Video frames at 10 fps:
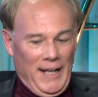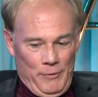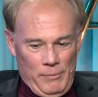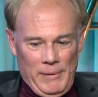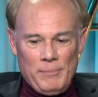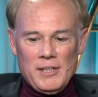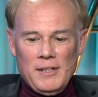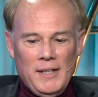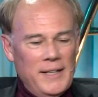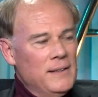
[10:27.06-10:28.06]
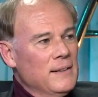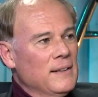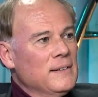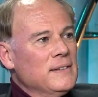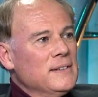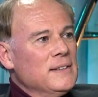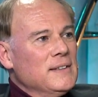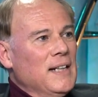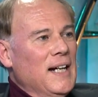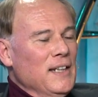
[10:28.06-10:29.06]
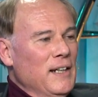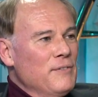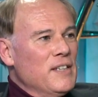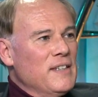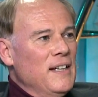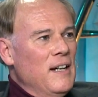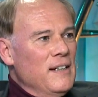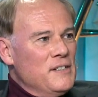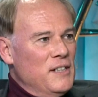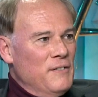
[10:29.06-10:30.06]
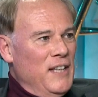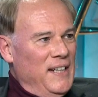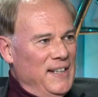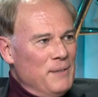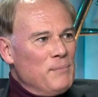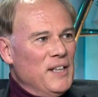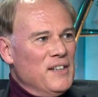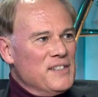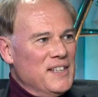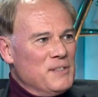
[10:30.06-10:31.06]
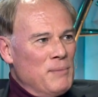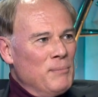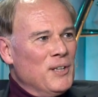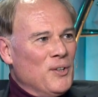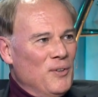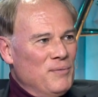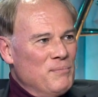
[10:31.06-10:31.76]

I remember the line. Right? Well, the, I love the theology of that hymn because it's biblical.